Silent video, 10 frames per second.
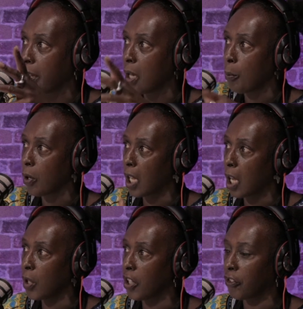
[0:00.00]
But now it
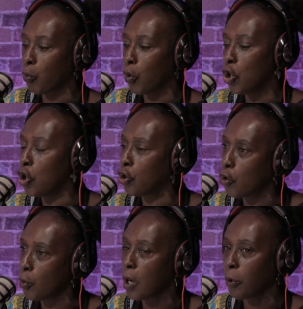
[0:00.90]
is. What are you going to do
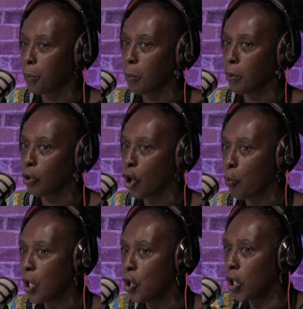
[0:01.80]
about it, people? When are
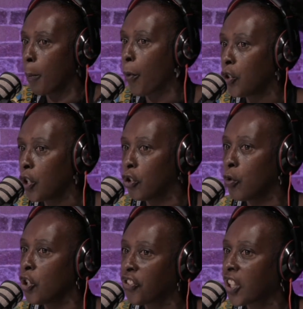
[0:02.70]
you going to embody you? You're
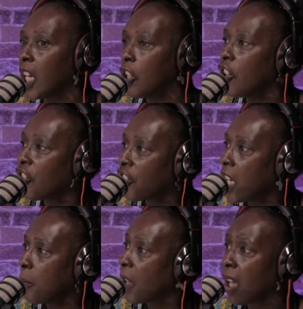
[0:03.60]
scared? Are you ashamed?